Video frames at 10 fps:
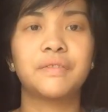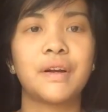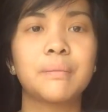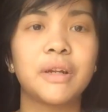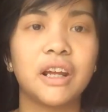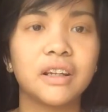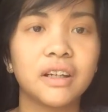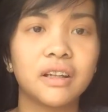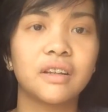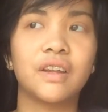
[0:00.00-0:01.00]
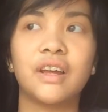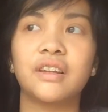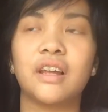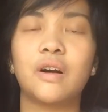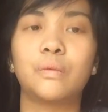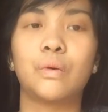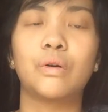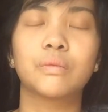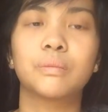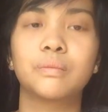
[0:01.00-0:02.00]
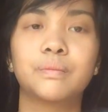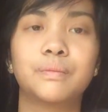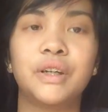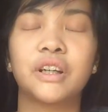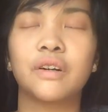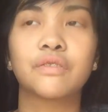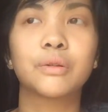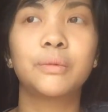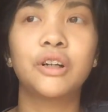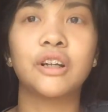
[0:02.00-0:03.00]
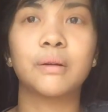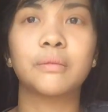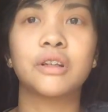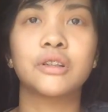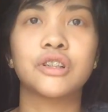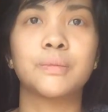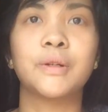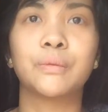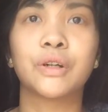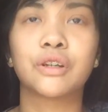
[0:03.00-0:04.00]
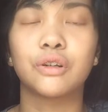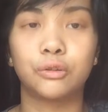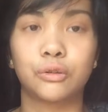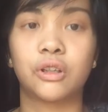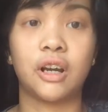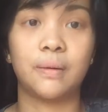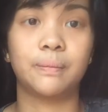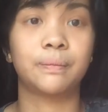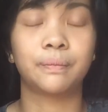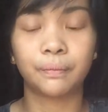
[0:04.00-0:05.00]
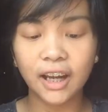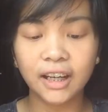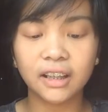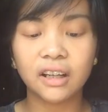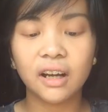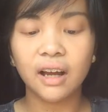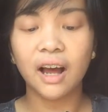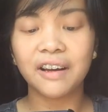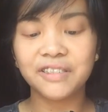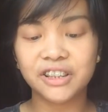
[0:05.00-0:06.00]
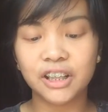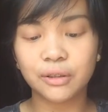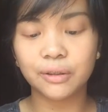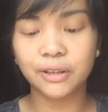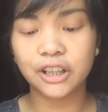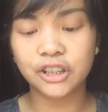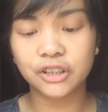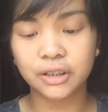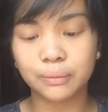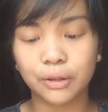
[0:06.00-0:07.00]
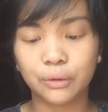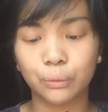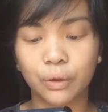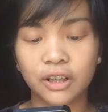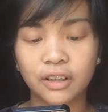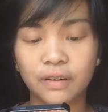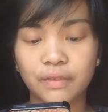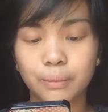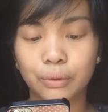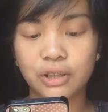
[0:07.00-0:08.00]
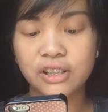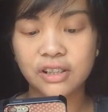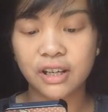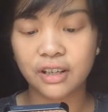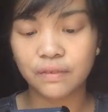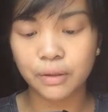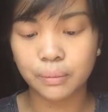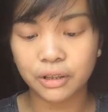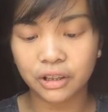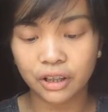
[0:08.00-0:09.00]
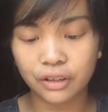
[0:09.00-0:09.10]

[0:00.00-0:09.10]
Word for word: if I'm naked, then that won't be comfortable and I'm gonna just be weird the whole time. Eight, have a secret relationship with one of the boys and never meet the